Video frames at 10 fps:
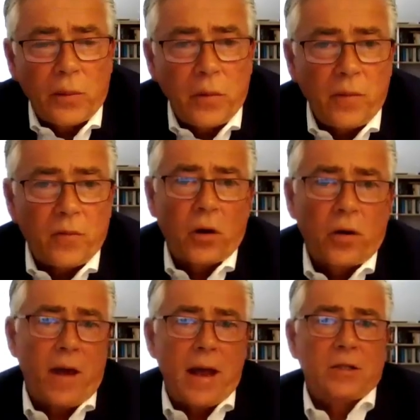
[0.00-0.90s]
I mean, we've got
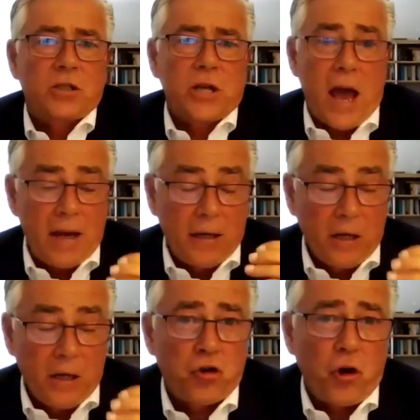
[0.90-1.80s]
events
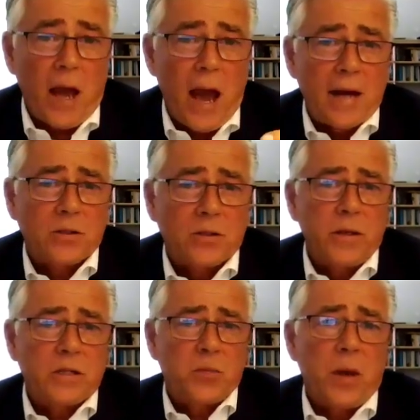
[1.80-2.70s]
literally as
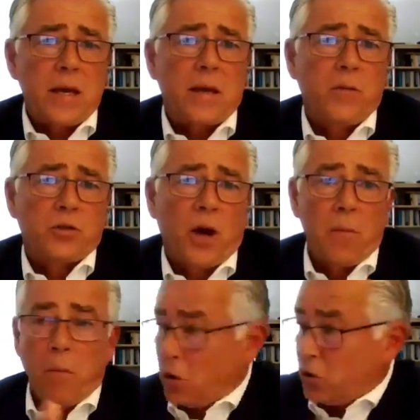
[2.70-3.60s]
we speak, which
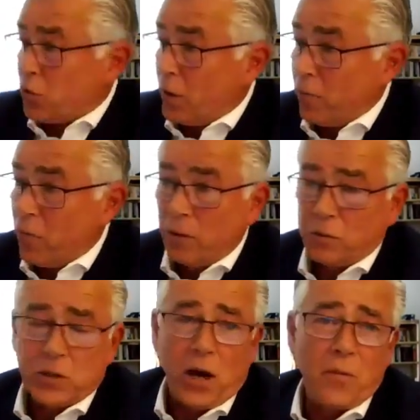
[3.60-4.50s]
I'm monitoring
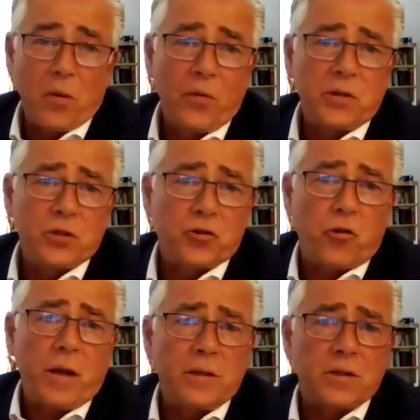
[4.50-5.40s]
real time on these
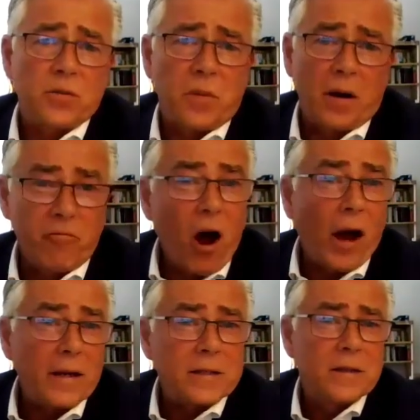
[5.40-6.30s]
screens to my
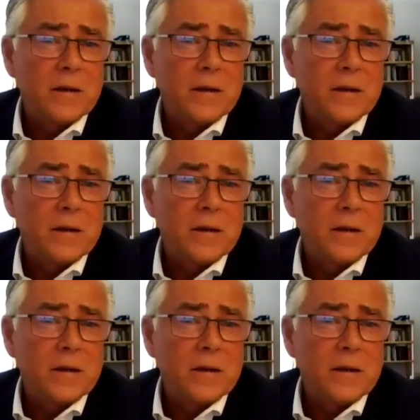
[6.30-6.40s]
right.